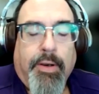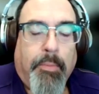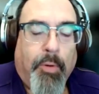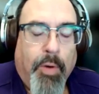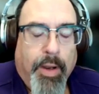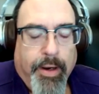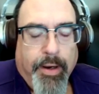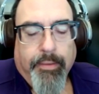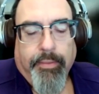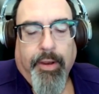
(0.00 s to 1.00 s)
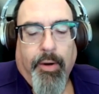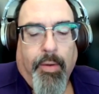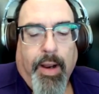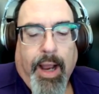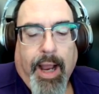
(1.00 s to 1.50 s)
Number one,
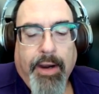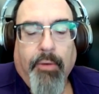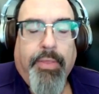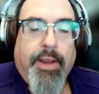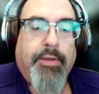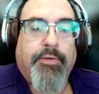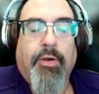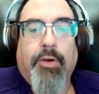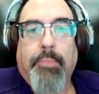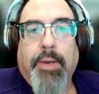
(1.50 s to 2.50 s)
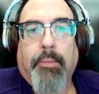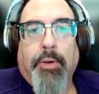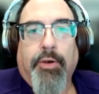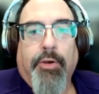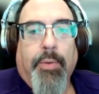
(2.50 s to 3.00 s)
though, I don't think he's going to be
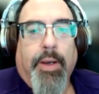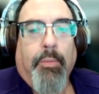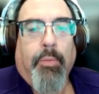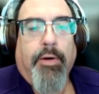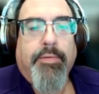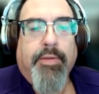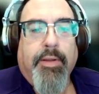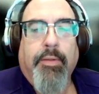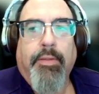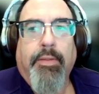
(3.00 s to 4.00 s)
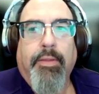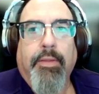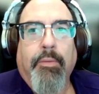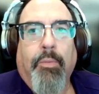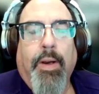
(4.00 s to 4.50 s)
able to do any worse than
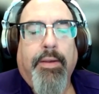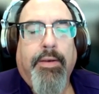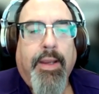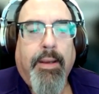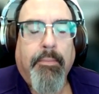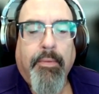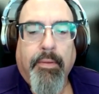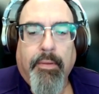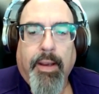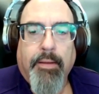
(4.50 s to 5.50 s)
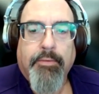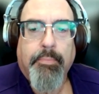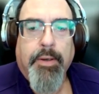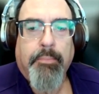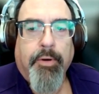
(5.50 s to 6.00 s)
the way the team has
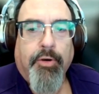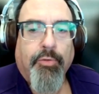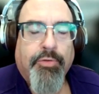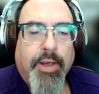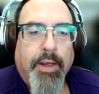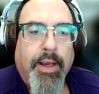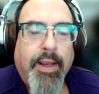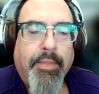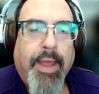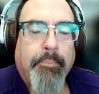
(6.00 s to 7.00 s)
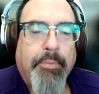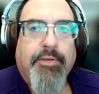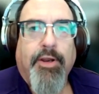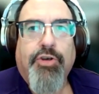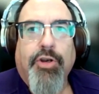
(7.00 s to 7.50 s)
been producing in that
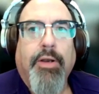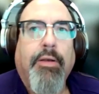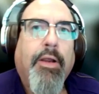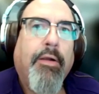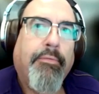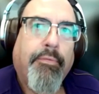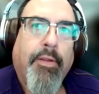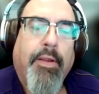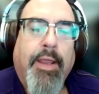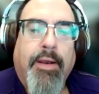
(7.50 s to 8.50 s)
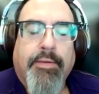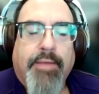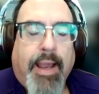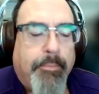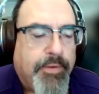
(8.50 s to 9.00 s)
position in his
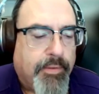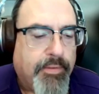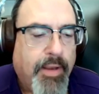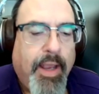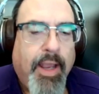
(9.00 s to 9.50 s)
absence.